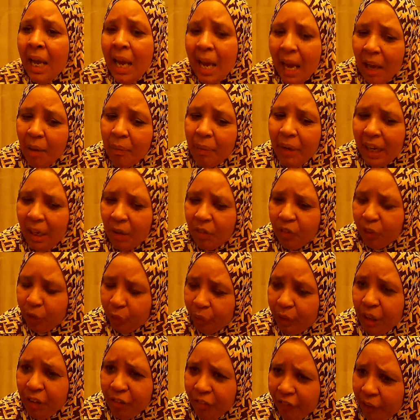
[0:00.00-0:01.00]
and we had
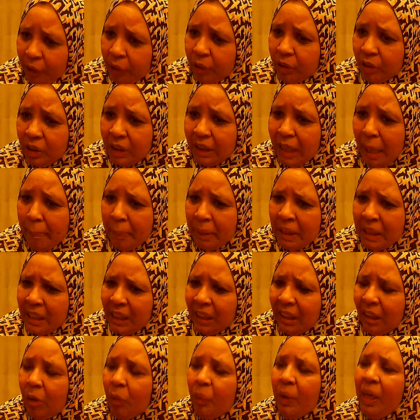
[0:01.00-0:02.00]
3 funerals that
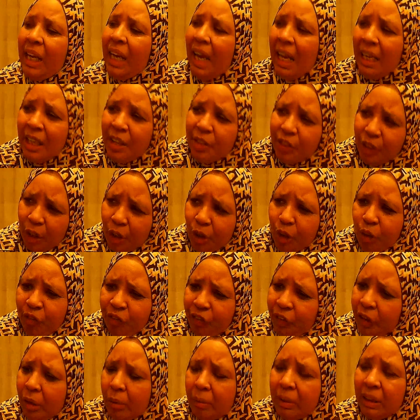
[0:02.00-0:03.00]
particular week, and the 3rd
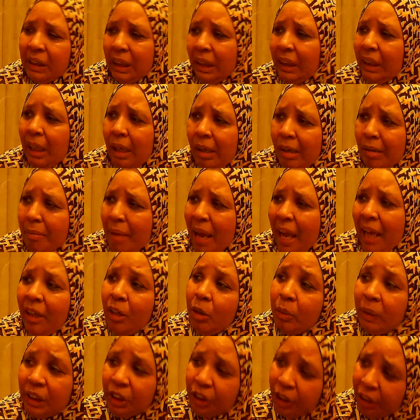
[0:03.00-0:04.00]
funeral was a young man who
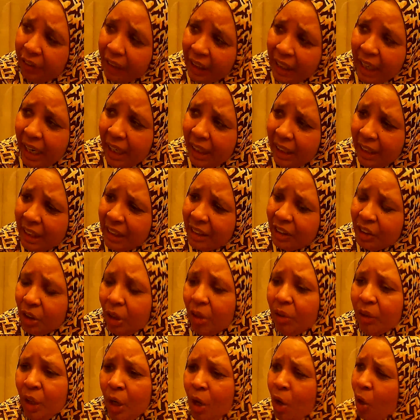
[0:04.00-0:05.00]
was 38 years
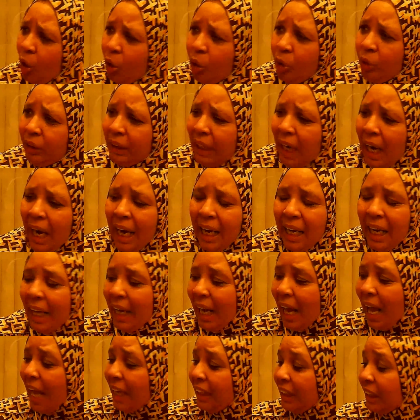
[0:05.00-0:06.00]
old who died, and I
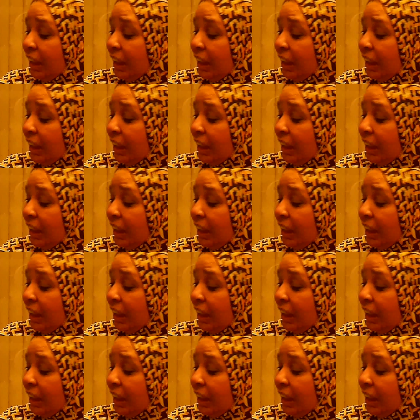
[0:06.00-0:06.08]
had to